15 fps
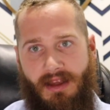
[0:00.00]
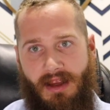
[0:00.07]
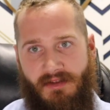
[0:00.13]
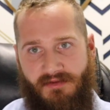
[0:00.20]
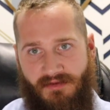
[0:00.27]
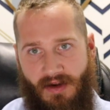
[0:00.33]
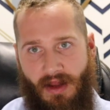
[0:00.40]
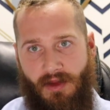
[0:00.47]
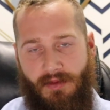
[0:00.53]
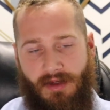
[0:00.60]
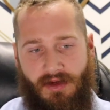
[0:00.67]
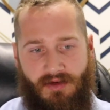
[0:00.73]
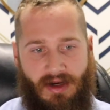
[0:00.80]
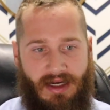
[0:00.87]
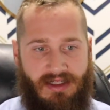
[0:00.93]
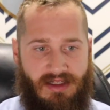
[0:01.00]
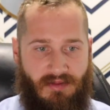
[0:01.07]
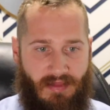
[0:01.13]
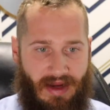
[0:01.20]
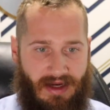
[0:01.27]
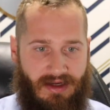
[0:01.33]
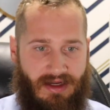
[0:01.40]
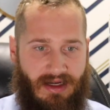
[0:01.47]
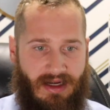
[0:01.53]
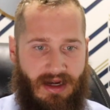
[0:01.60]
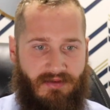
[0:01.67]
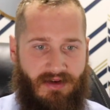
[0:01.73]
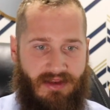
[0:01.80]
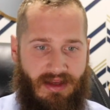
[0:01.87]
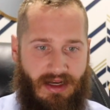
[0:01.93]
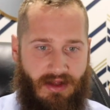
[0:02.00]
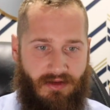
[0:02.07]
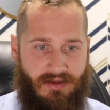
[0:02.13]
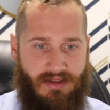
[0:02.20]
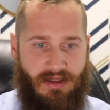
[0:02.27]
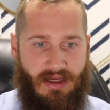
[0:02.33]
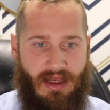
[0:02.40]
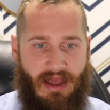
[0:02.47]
following Christ, abandoning everything else,